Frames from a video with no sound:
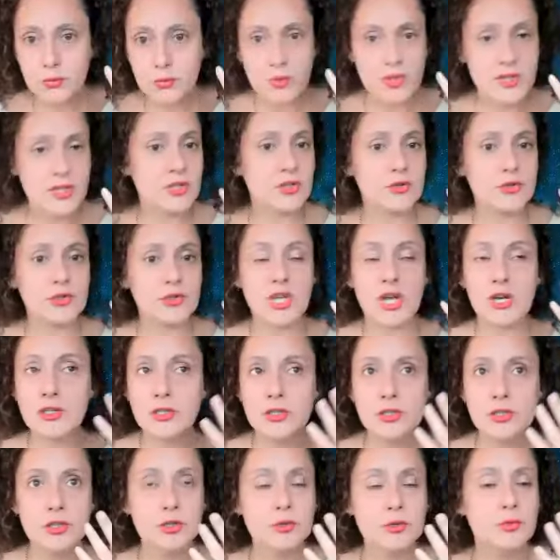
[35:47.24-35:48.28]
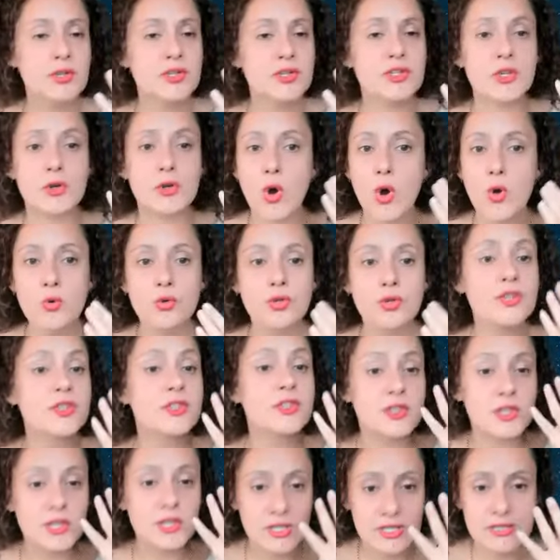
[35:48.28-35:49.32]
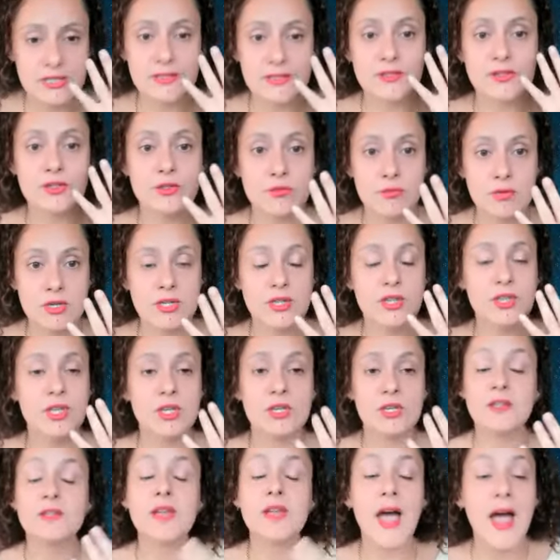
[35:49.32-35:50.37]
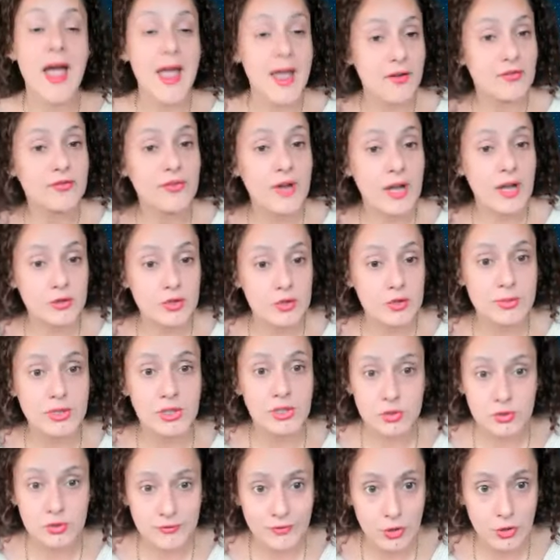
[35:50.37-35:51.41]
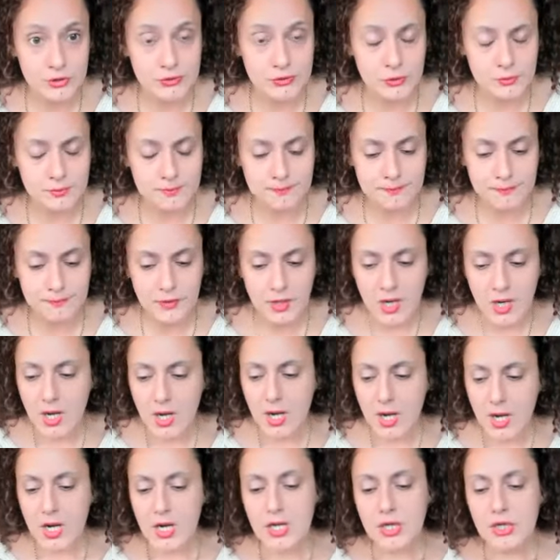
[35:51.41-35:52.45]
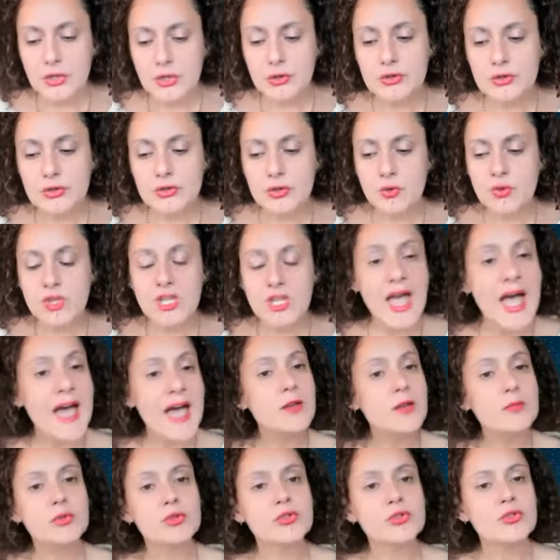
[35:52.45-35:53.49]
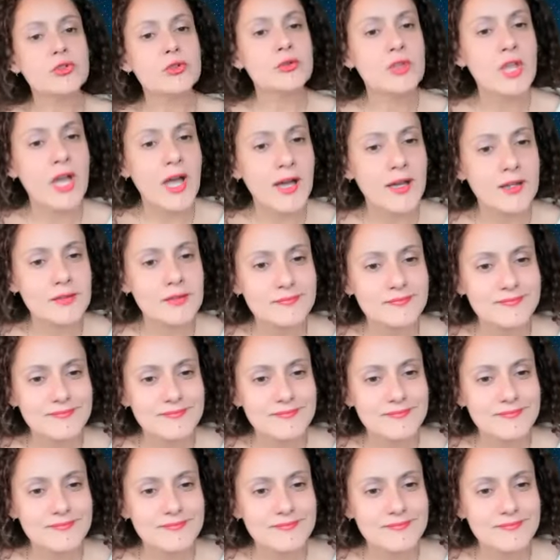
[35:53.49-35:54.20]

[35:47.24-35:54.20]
whether they're younger, whether they're older, these three things I have found to be universal. Mm-hmm. So the animals do that.